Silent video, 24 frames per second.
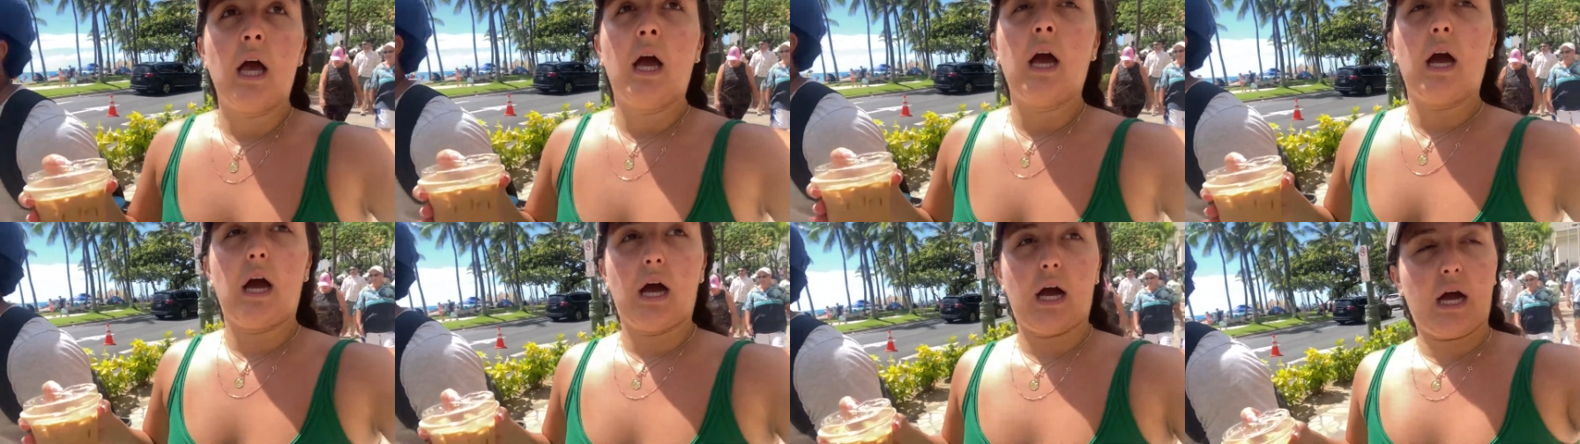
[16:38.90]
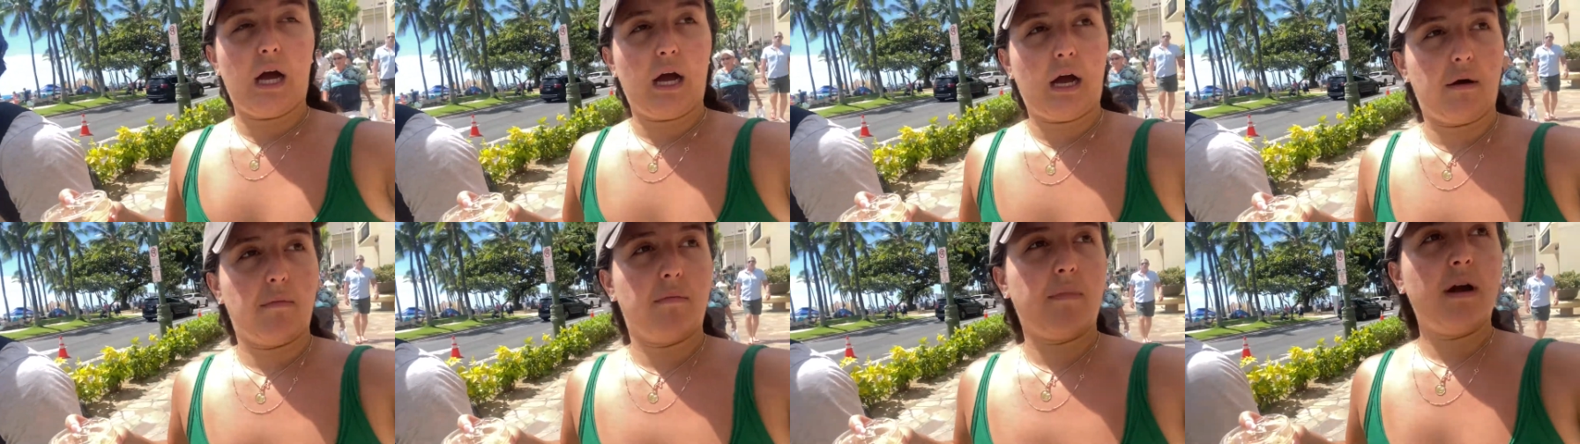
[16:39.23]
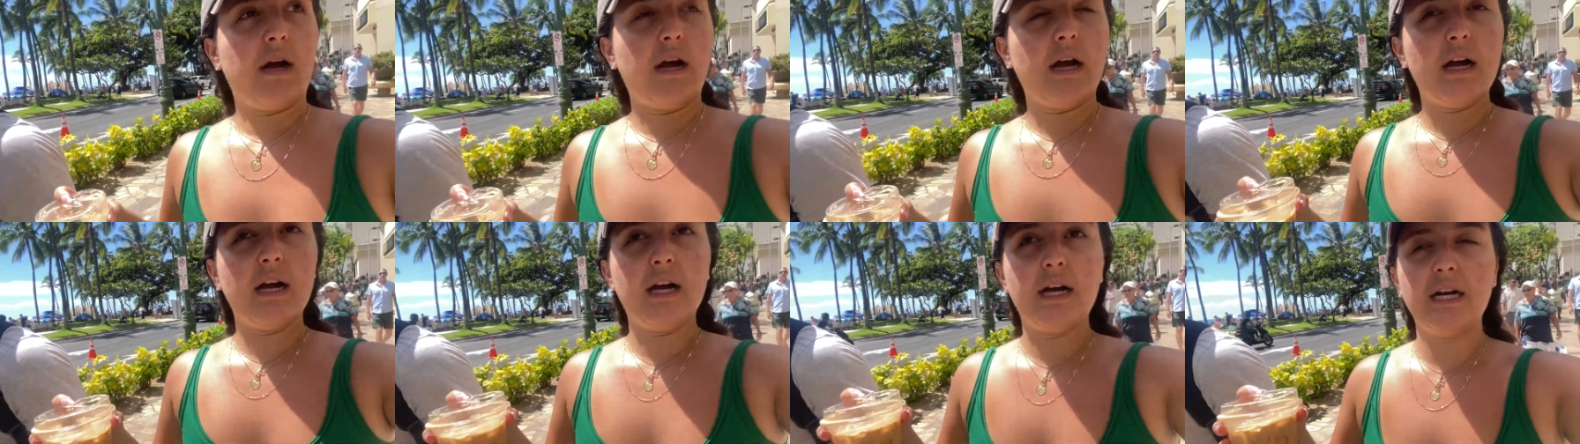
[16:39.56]
Um,
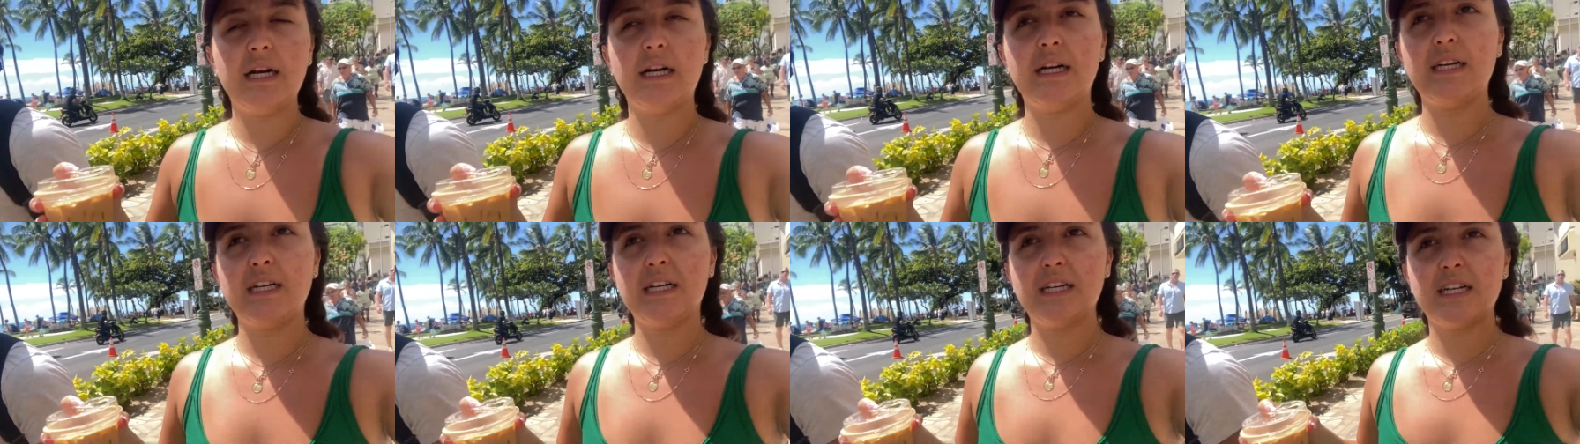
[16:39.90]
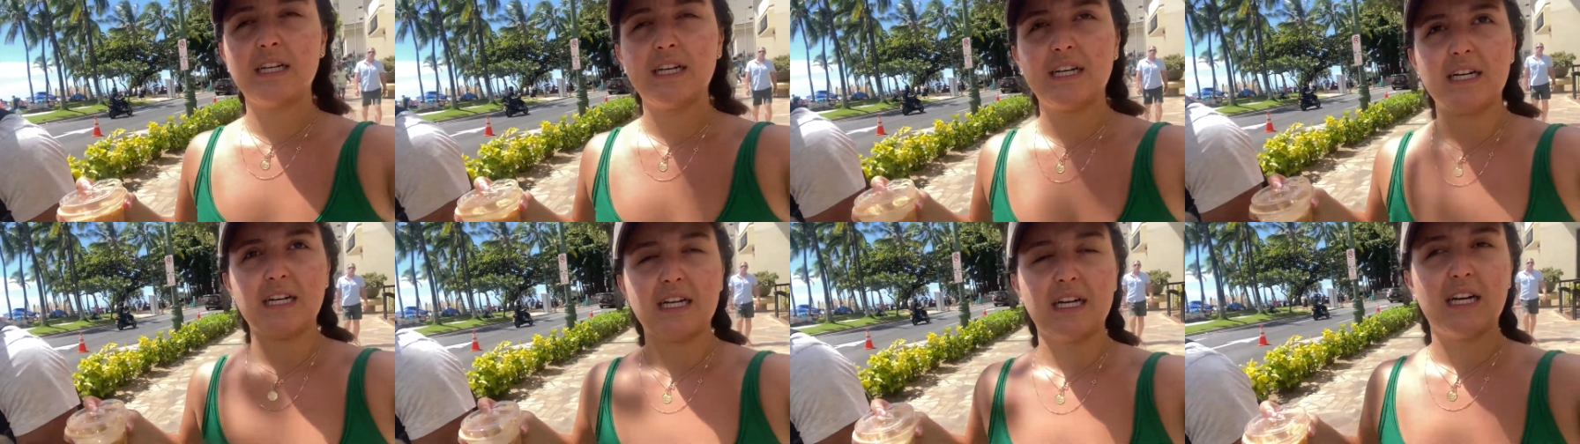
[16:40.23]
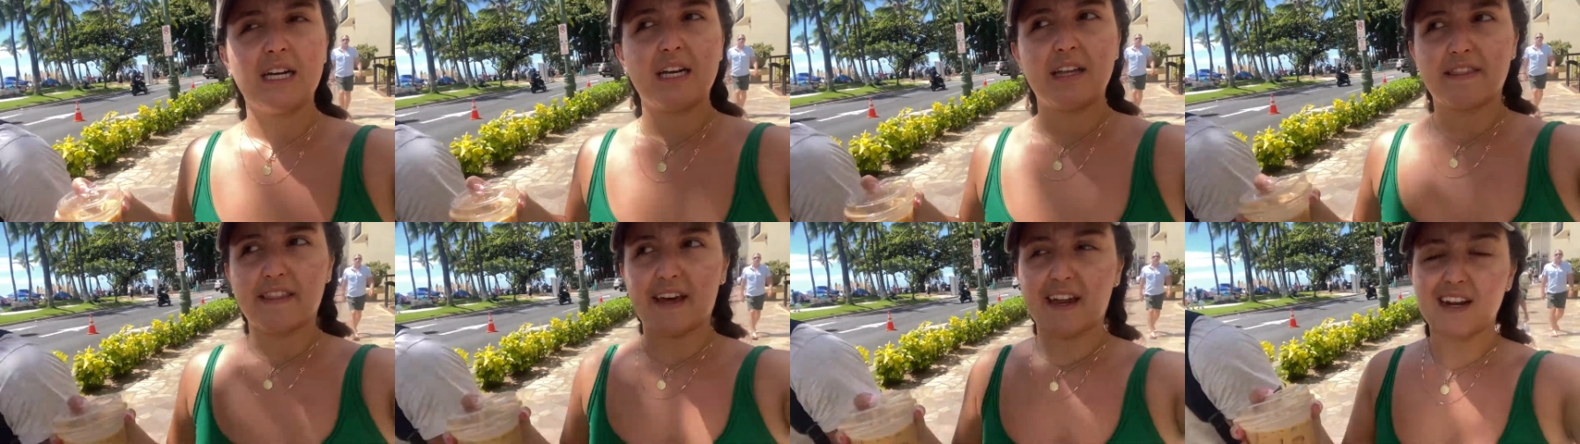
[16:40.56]

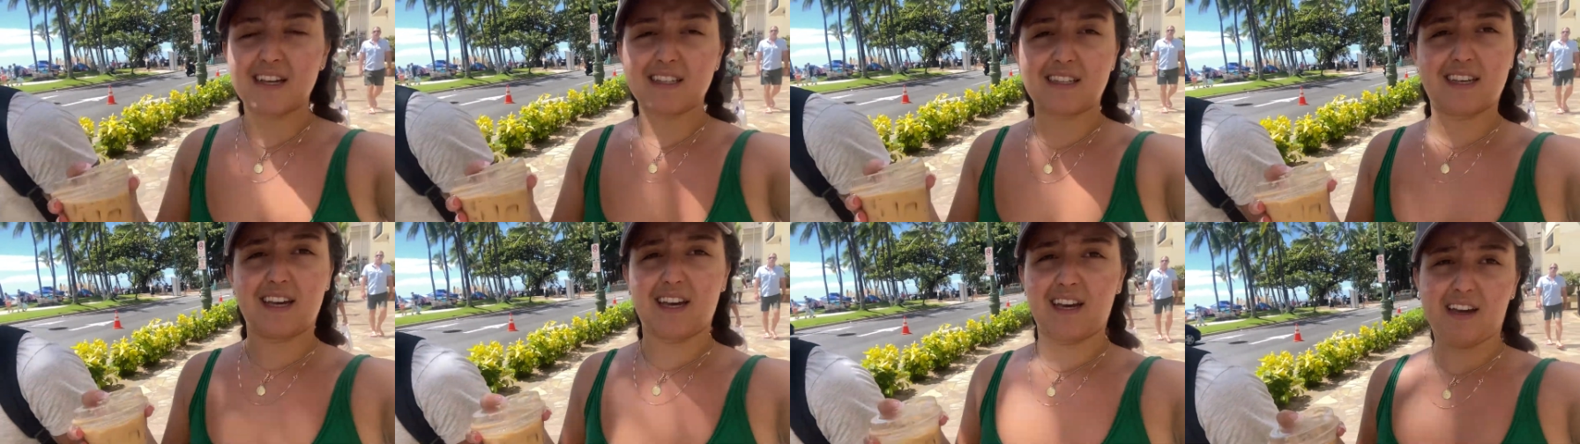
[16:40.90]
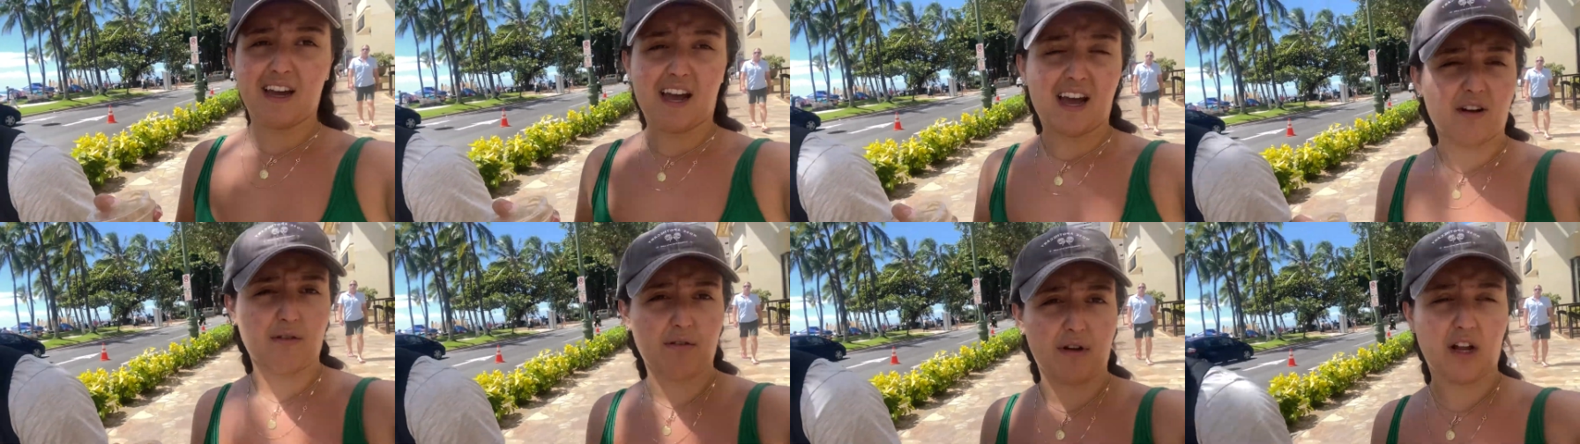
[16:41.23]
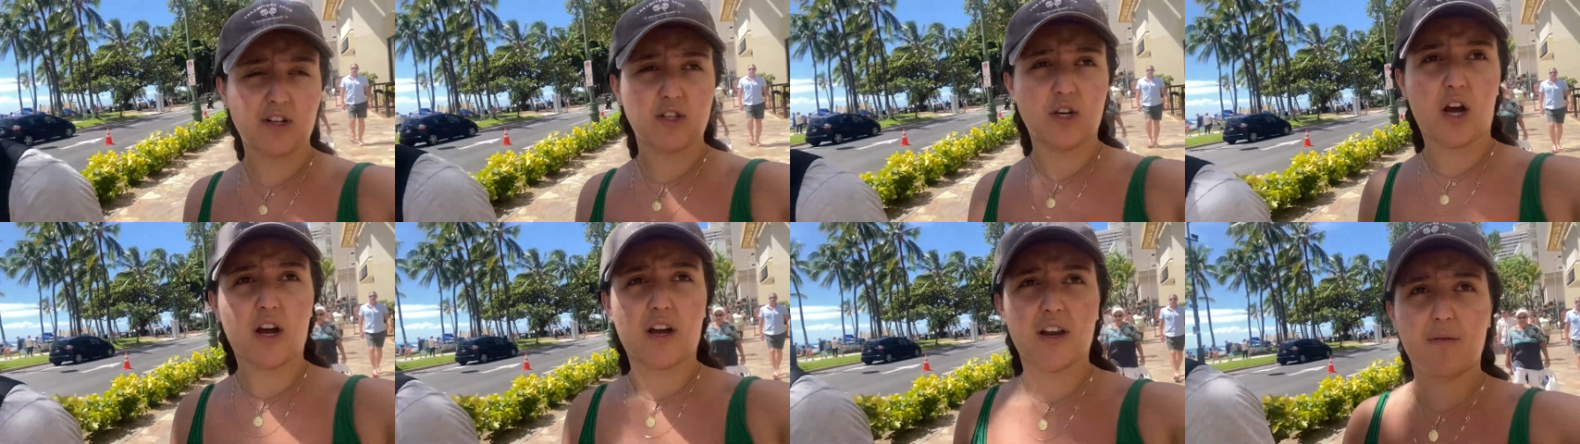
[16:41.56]
that is it. I don't
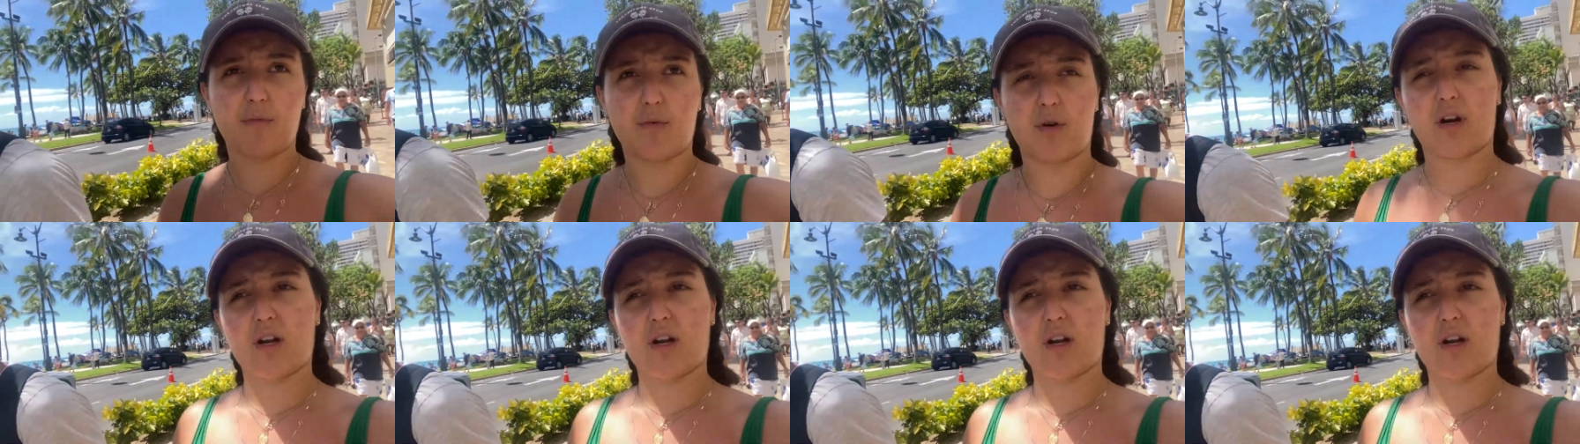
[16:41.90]
wanna talk anymore.